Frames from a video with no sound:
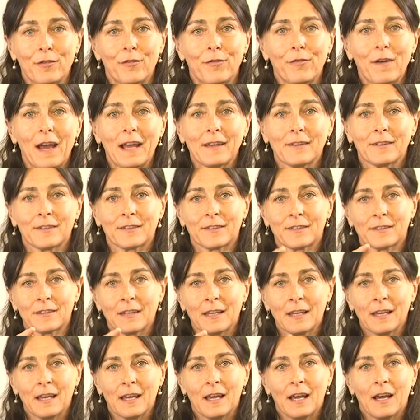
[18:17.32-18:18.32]
fats,
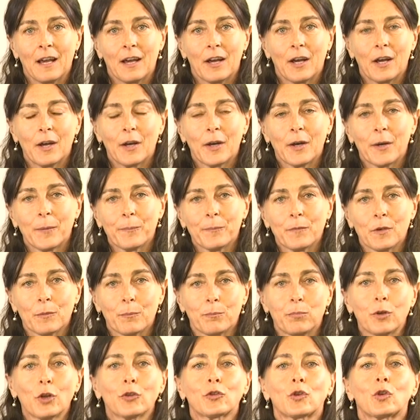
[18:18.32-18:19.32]

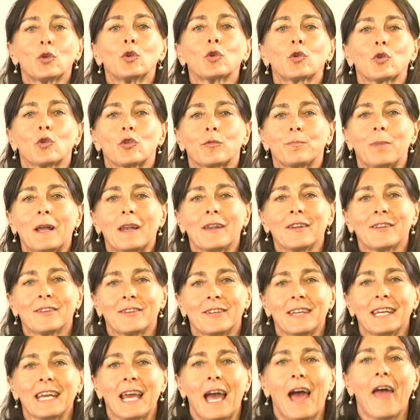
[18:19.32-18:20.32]
blood glucose
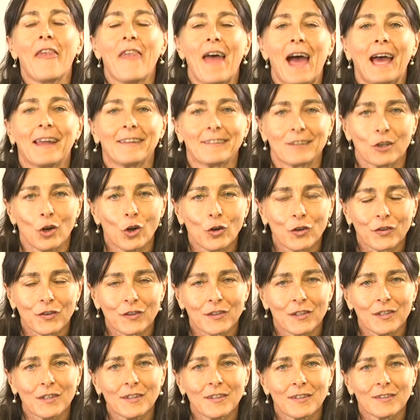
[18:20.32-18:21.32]
balancing and
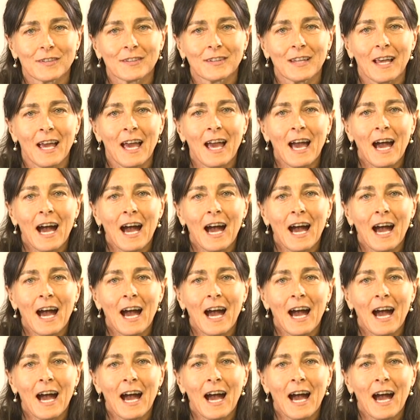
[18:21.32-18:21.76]
antioxidants.